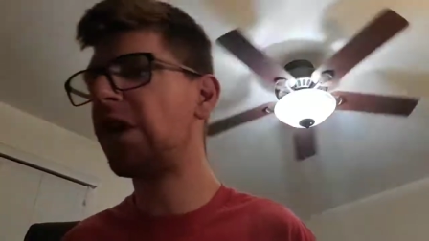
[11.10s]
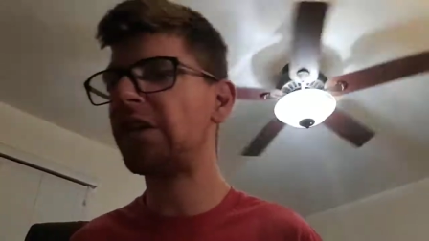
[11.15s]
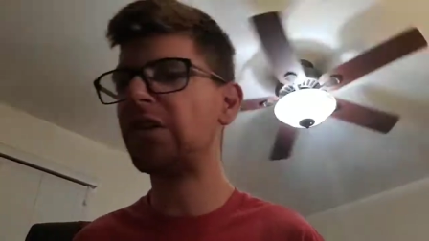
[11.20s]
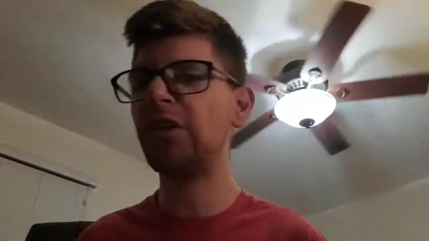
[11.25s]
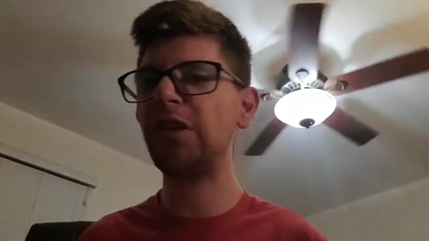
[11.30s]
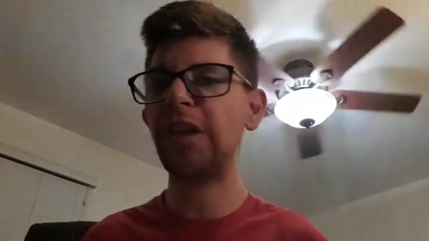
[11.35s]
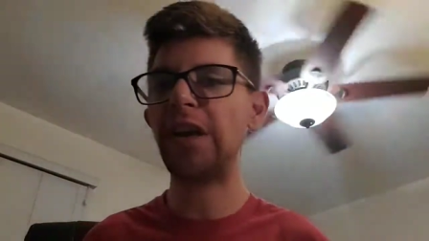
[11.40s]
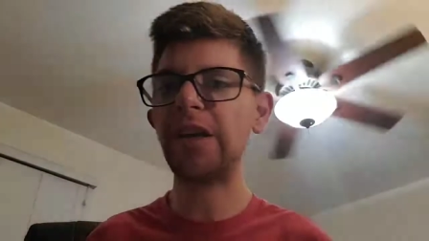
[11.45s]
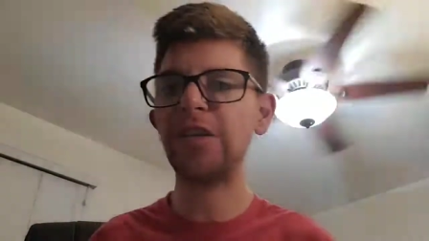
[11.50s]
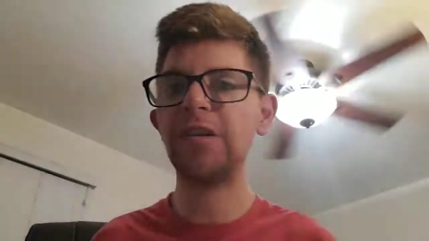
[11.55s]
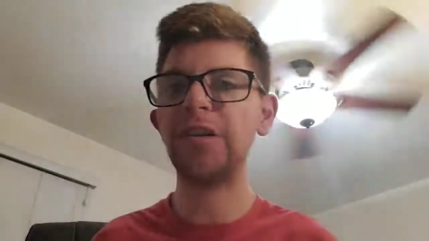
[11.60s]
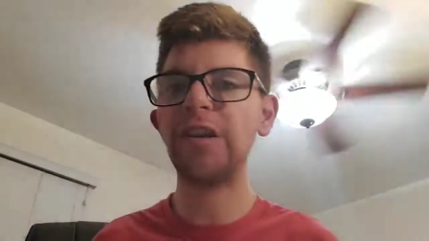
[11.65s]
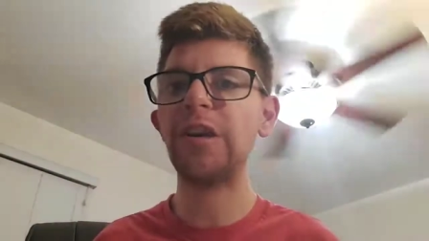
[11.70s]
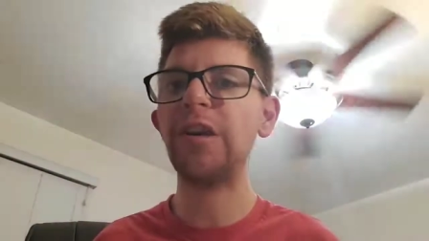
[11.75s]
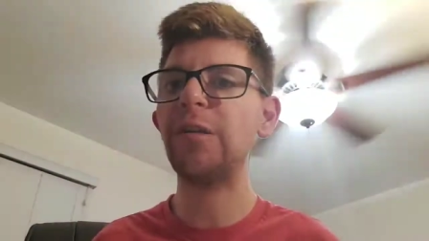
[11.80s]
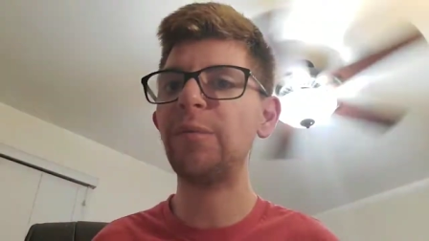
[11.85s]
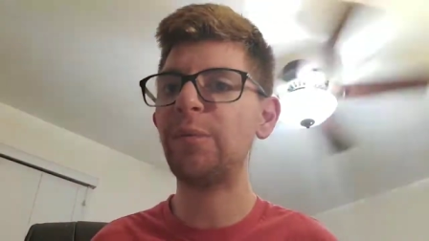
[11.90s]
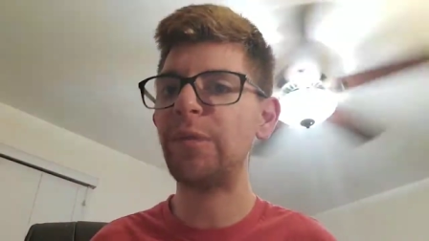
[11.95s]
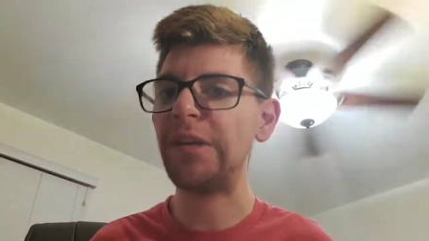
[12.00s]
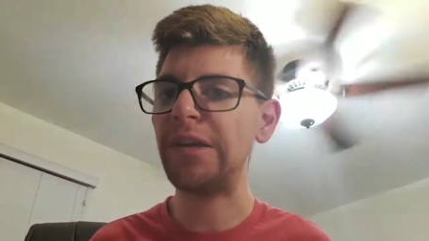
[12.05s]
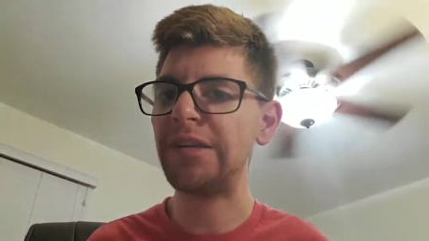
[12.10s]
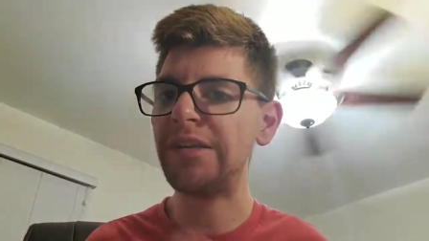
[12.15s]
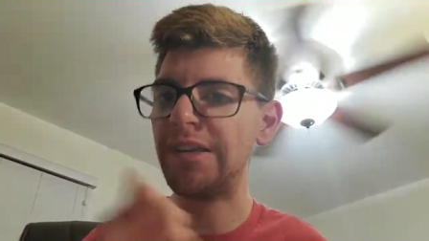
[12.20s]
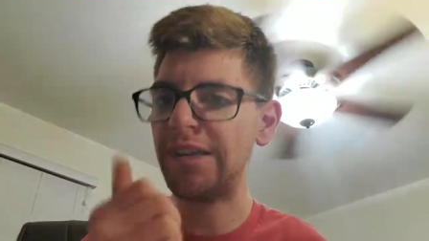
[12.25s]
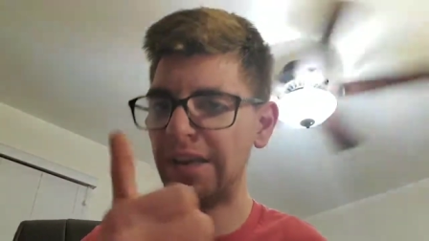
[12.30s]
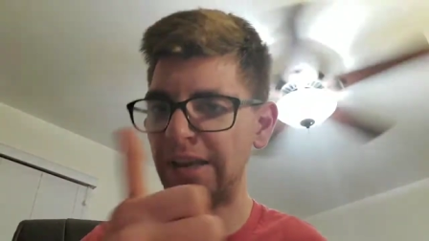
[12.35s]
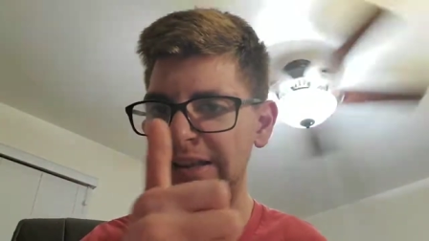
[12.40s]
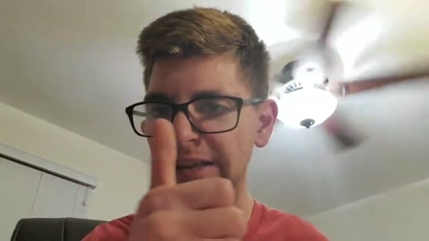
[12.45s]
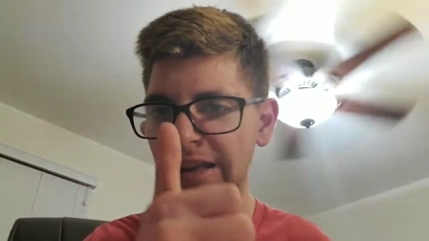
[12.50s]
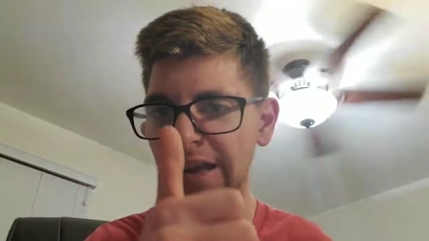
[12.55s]
actually get started, please
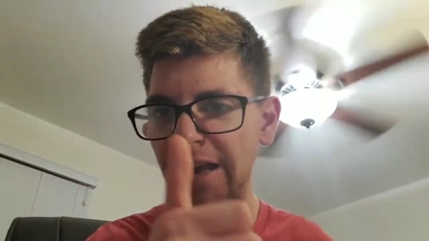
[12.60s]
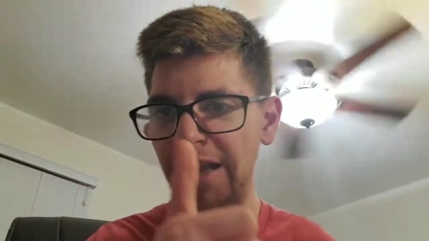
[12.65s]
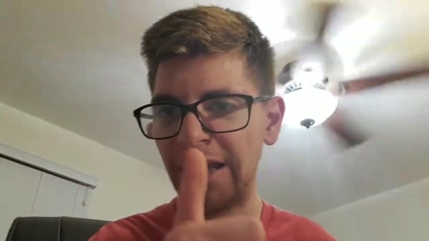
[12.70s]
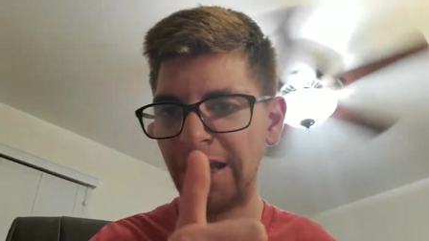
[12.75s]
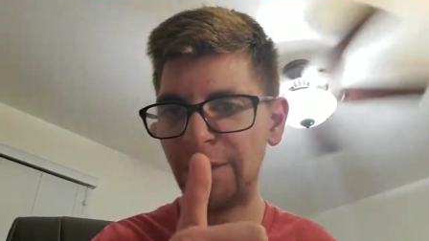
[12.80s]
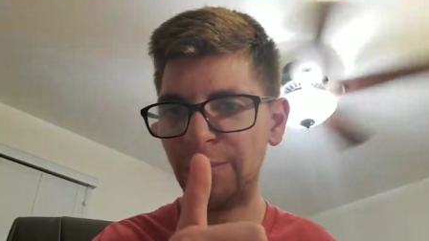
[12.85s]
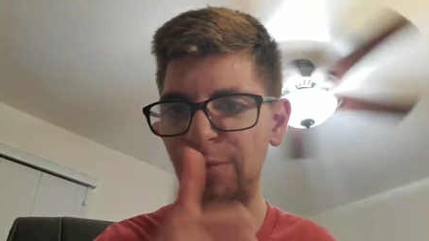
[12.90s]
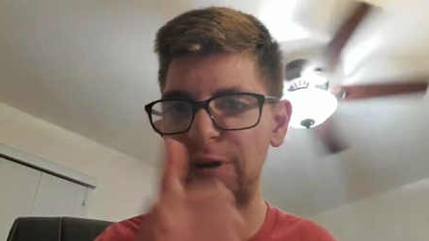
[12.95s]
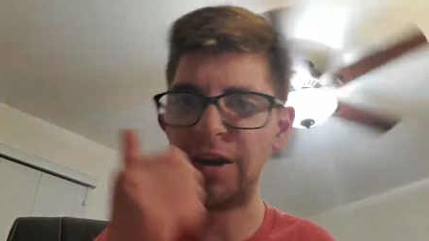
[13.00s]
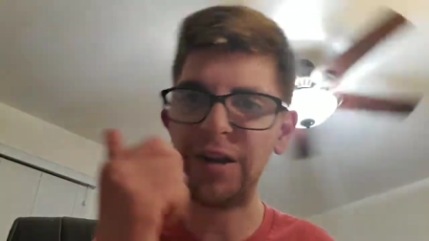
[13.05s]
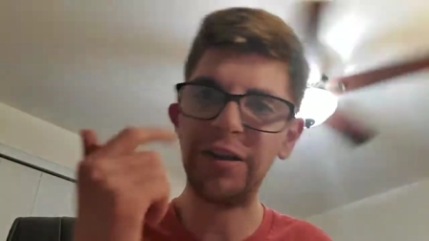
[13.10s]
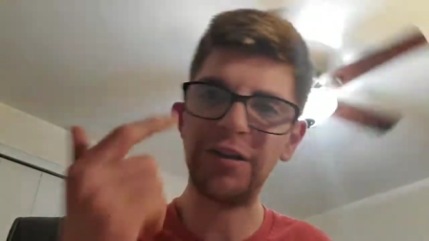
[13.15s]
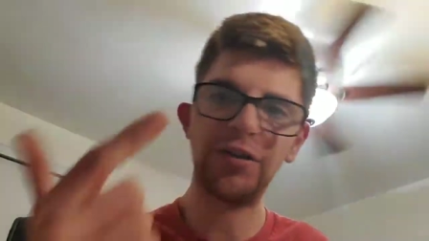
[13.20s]
hit that like button